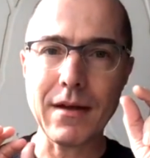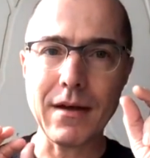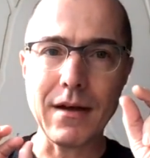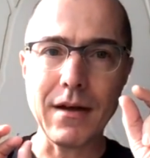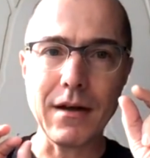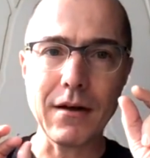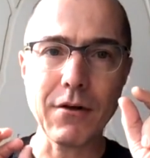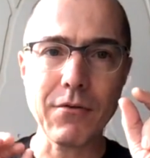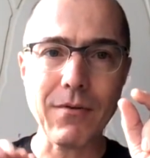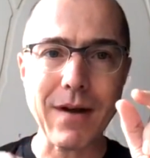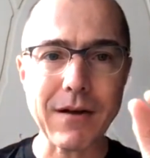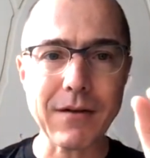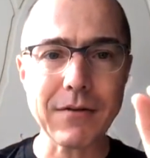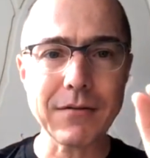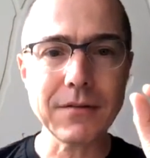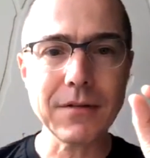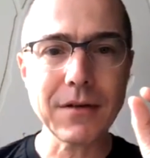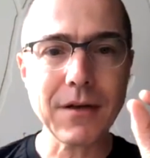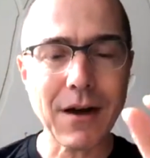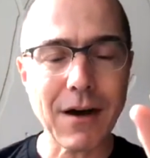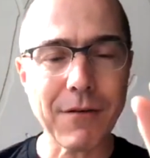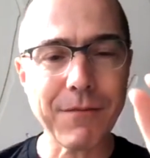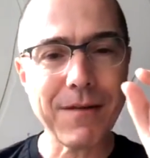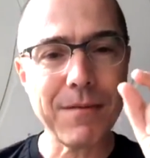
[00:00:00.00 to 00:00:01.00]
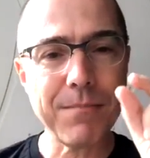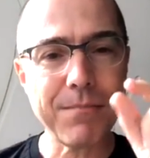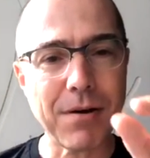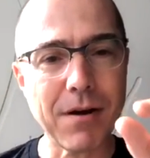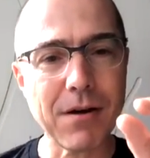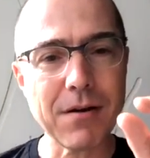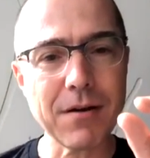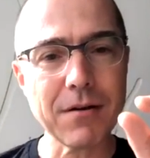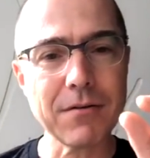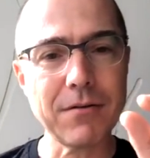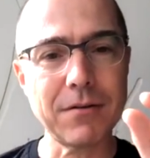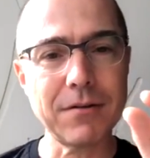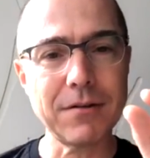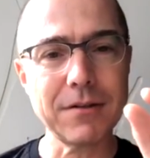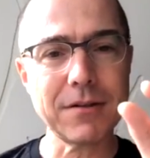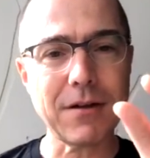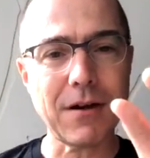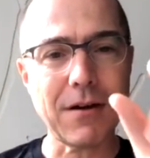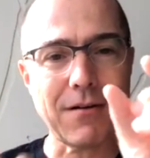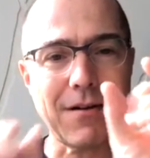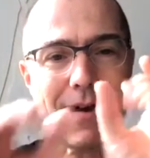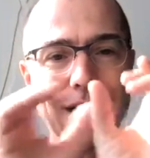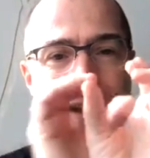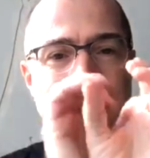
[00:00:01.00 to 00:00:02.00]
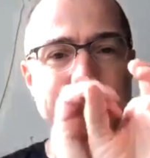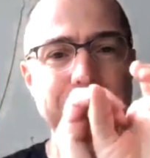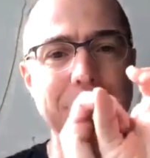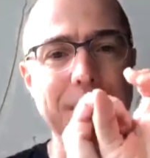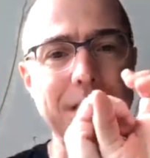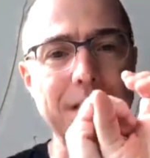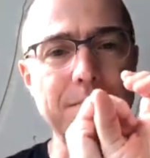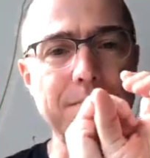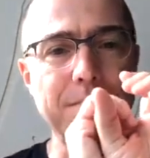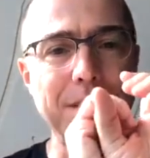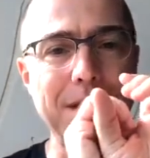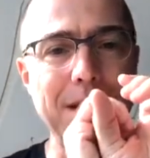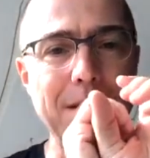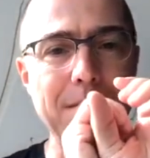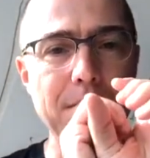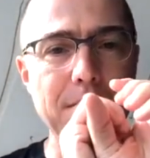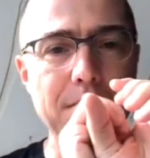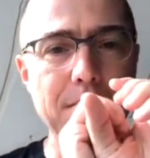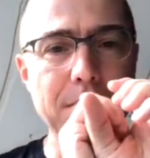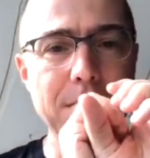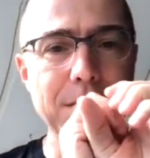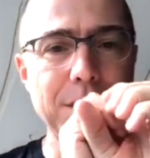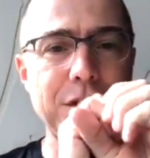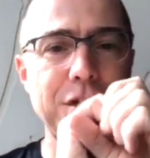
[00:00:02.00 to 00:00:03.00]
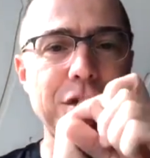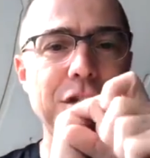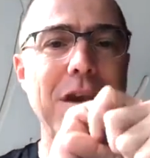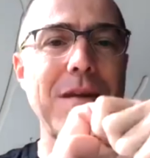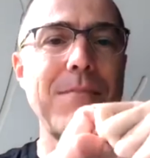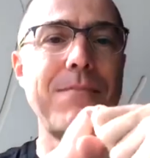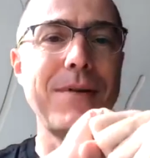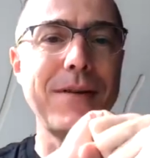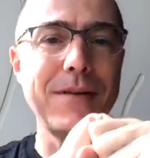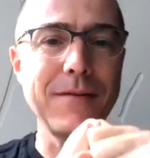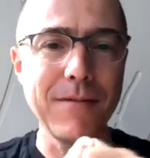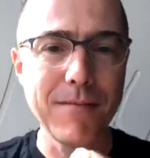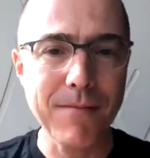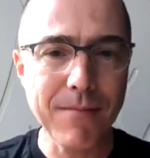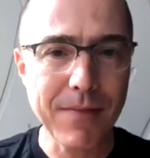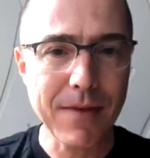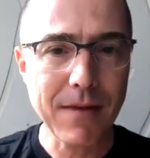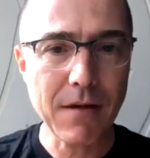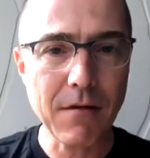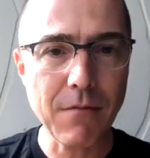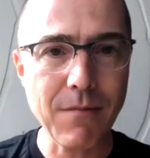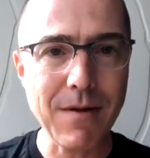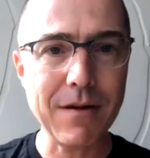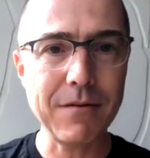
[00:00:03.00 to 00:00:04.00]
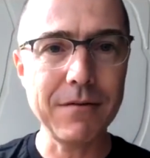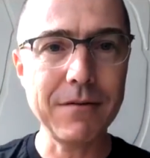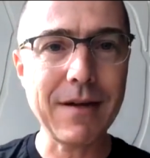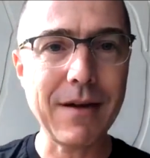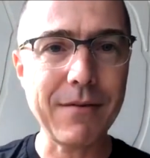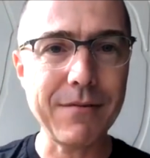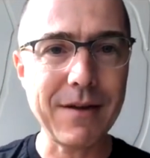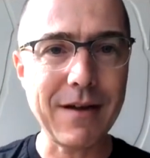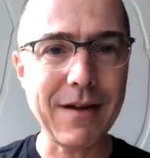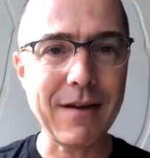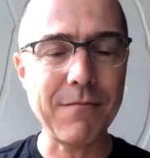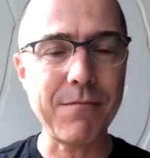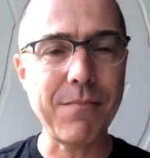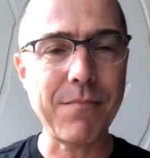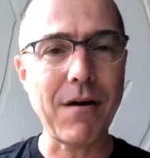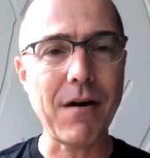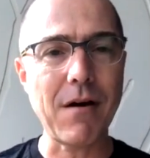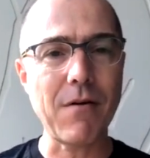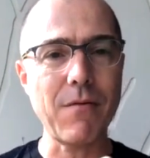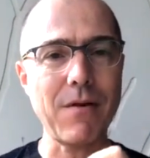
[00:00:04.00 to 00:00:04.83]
ground coffee particles are actually being misshapen around 10.5 bar.